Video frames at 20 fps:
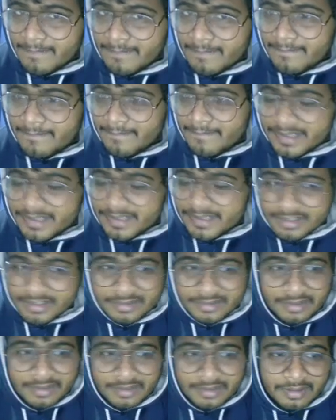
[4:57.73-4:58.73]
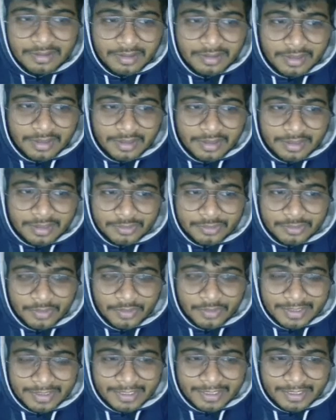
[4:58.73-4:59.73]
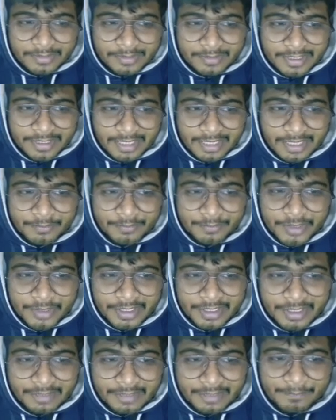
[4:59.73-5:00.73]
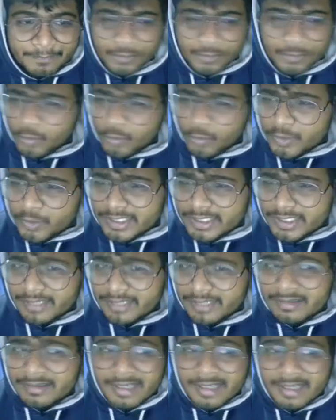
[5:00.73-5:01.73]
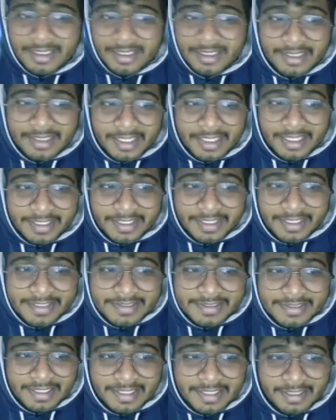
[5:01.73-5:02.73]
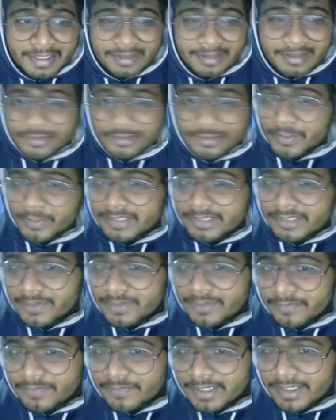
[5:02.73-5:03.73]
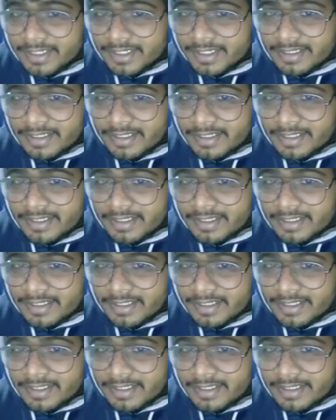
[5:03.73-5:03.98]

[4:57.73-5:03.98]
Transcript: Make sense? So at line number 10, I'm printing n. Who's n? A is n. So what is the value of A is